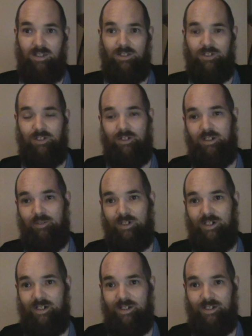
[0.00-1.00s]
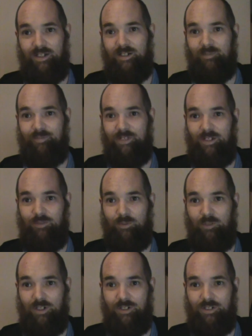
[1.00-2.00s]
So anyway, thank you for
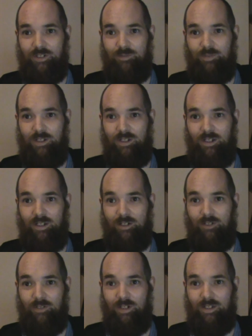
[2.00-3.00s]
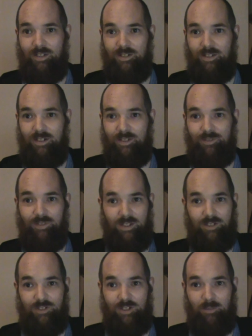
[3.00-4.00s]
watching this video, and
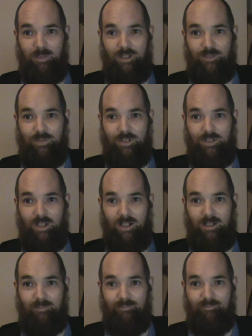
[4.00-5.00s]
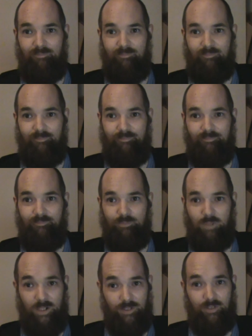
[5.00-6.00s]
thank you so much for your time.
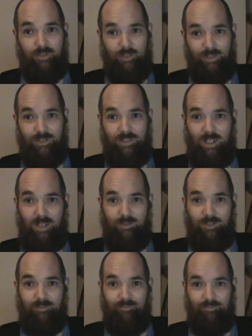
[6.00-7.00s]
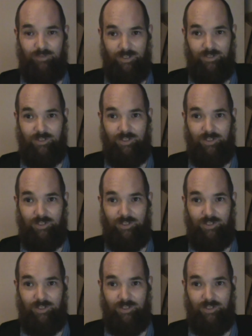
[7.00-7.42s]
Praise the Lord and Savior, Jesus